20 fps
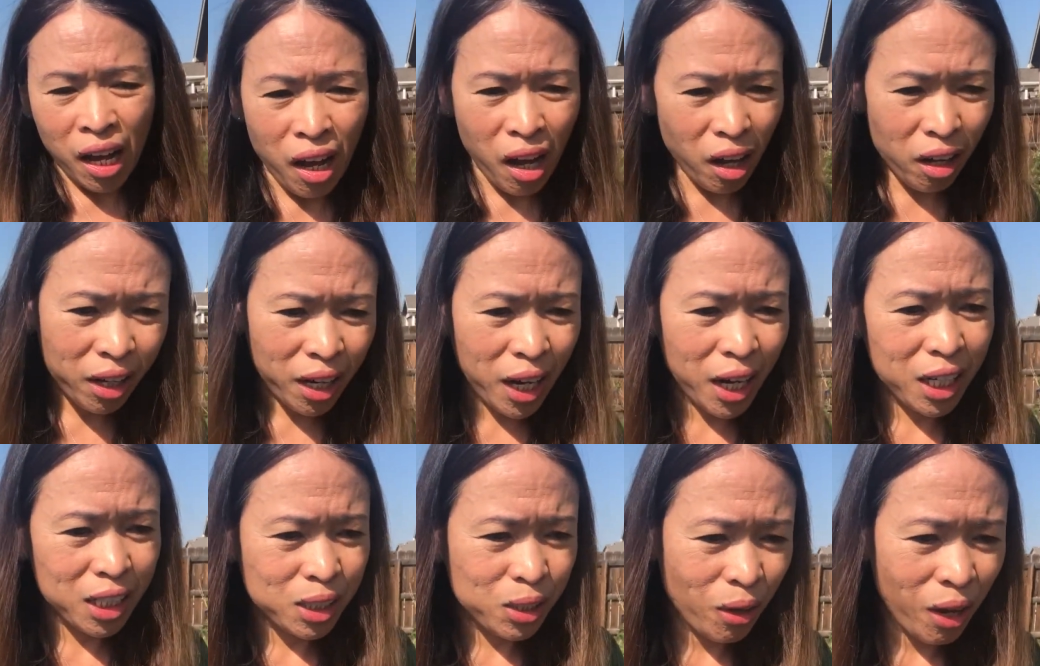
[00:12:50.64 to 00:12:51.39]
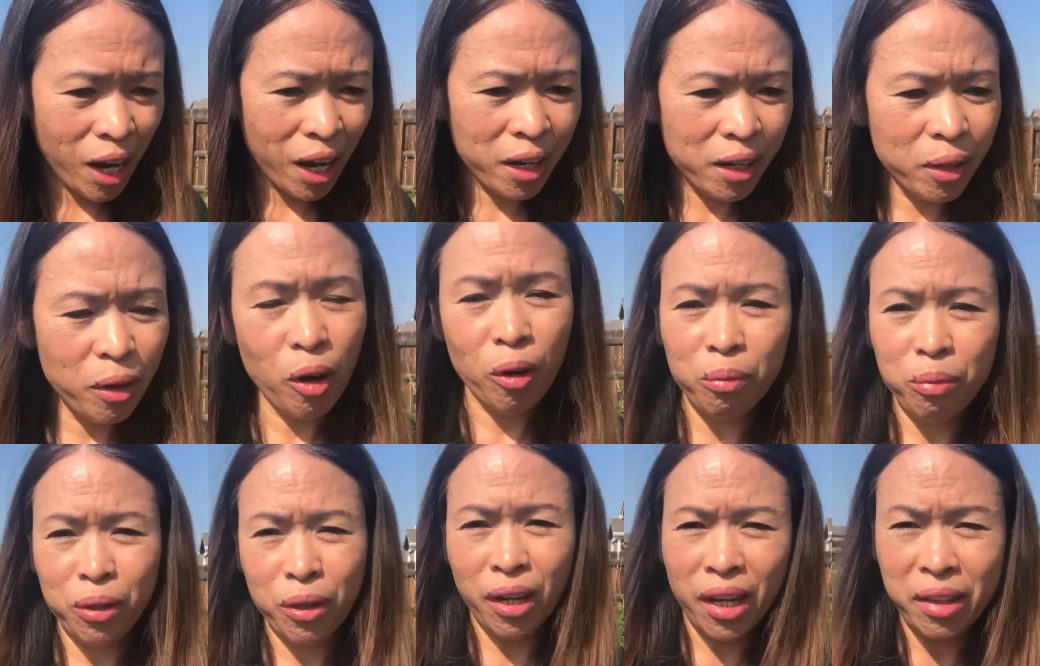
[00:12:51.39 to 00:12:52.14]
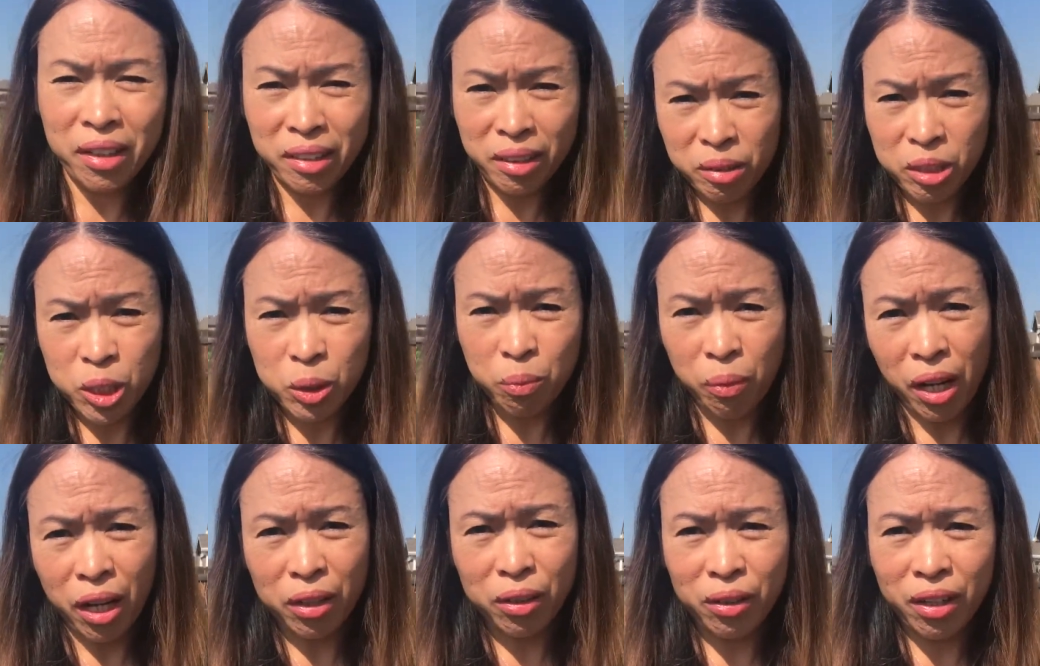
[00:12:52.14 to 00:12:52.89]
okay, so I hope I
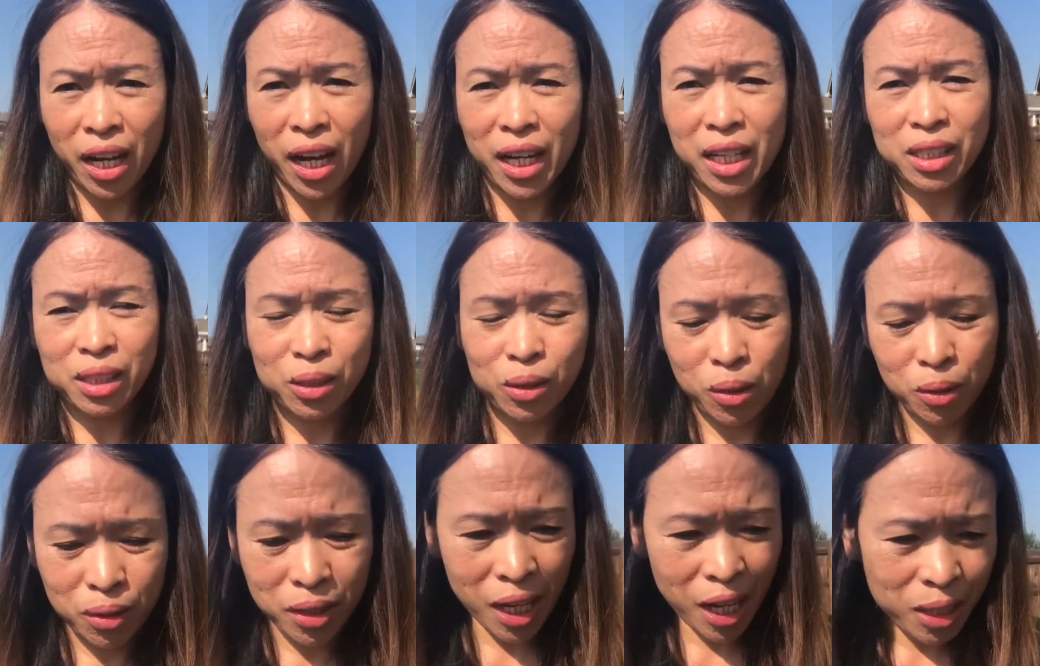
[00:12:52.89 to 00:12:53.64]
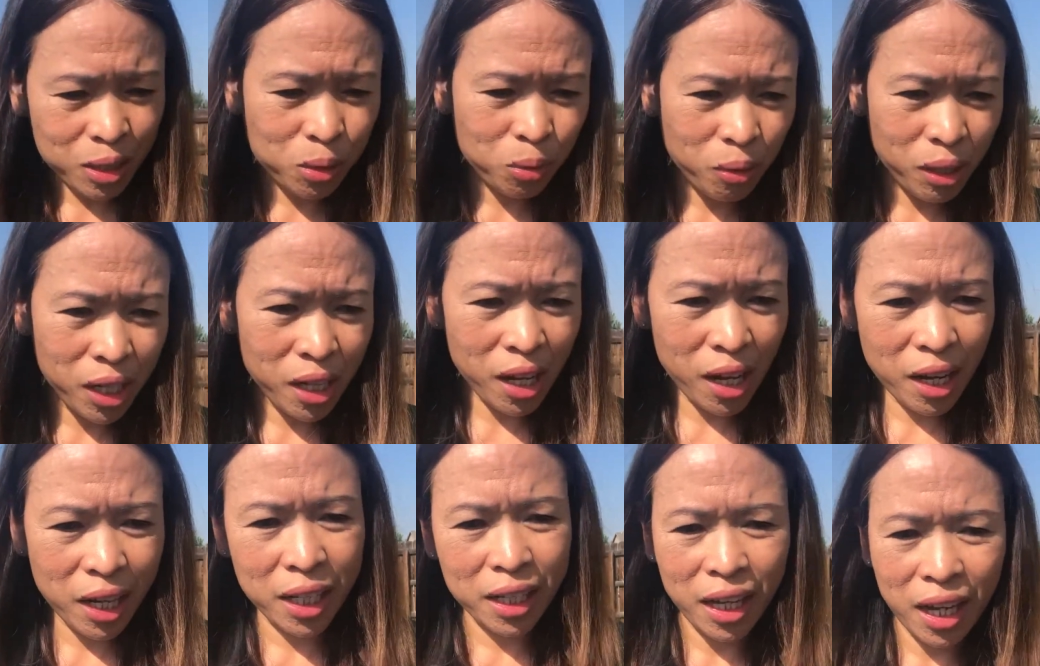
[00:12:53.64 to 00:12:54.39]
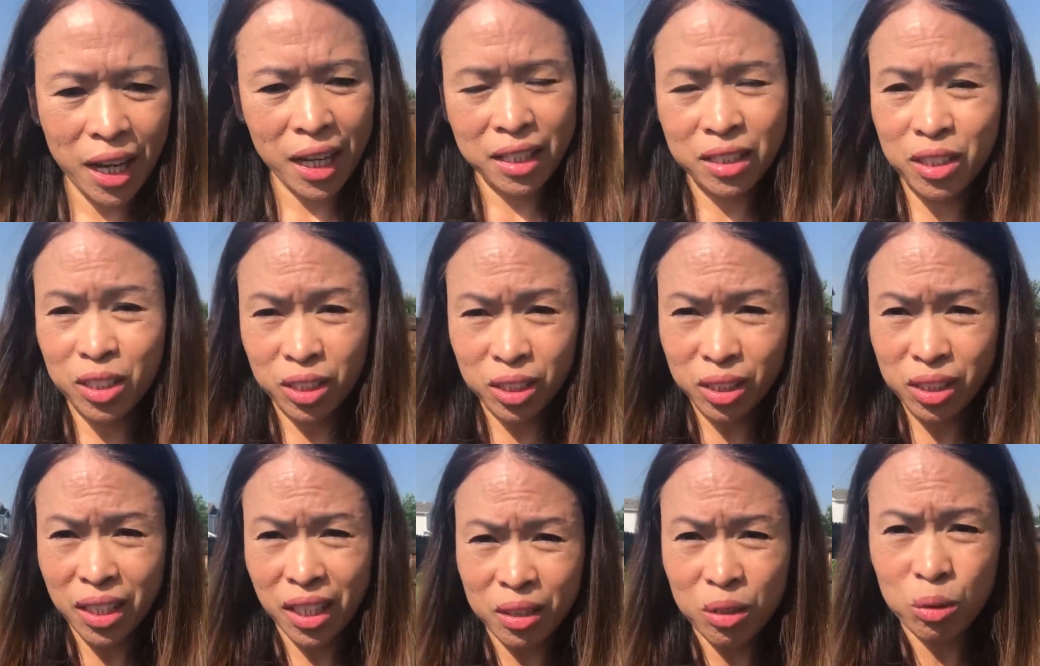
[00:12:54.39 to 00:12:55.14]
inspire you guys. So that's what I
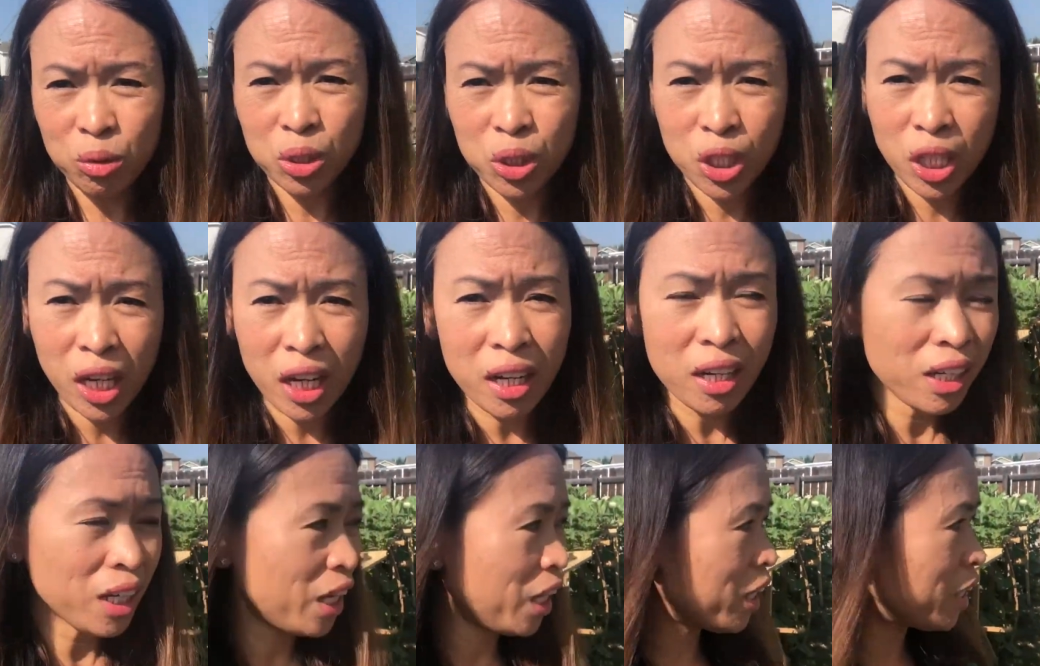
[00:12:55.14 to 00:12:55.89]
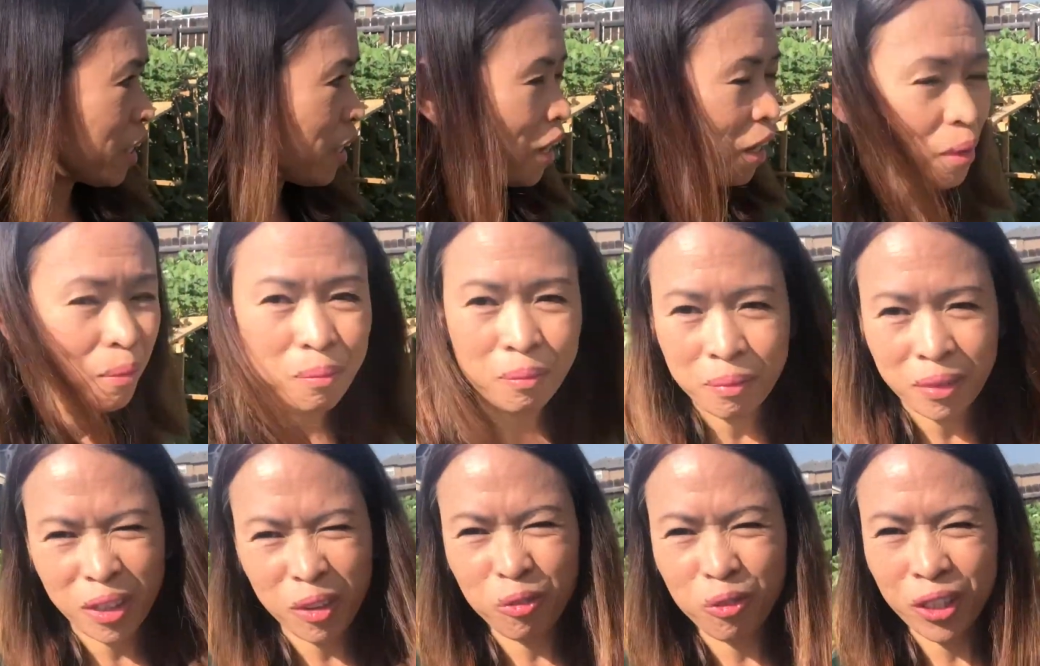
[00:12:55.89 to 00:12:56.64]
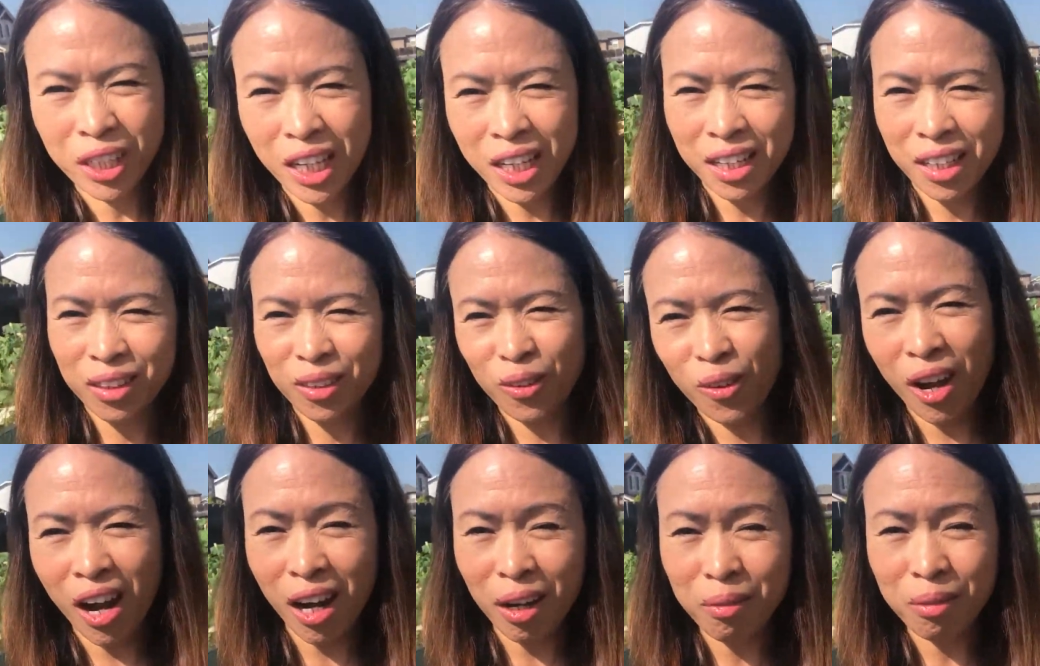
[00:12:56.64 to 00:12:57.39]
just get to share. And if we're gonna do
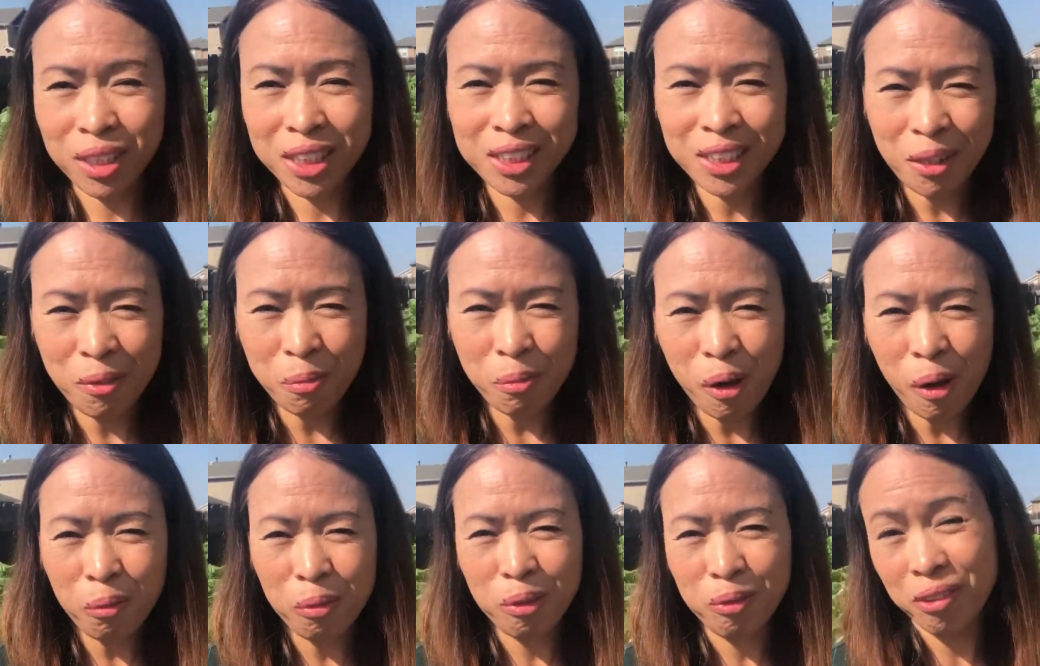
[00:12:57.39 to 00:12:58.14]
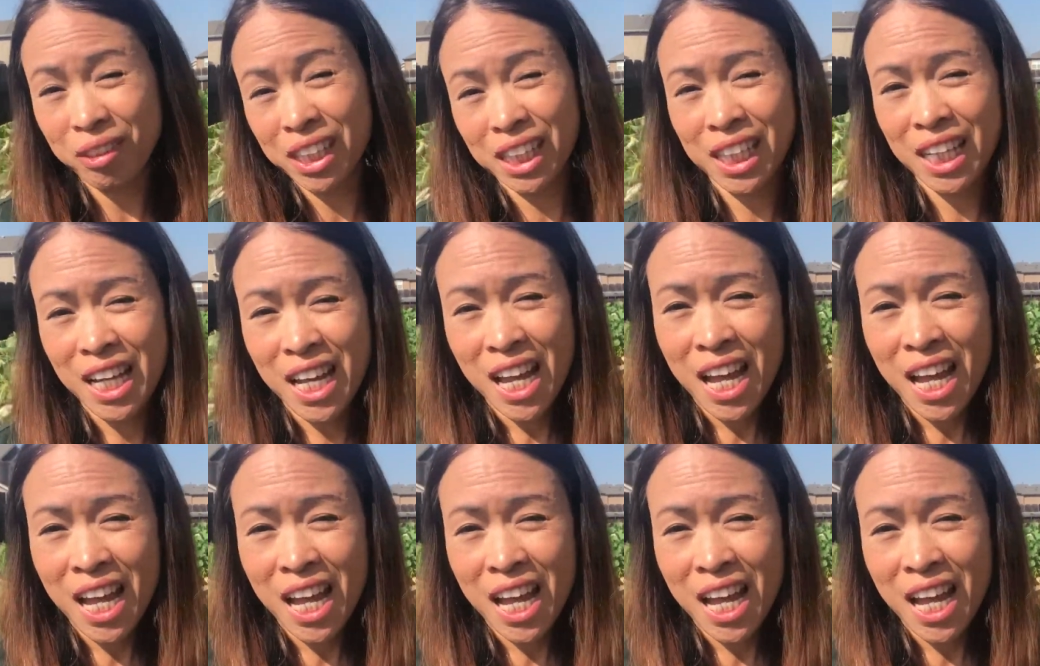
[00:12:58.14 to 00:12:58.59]
harvest, I probably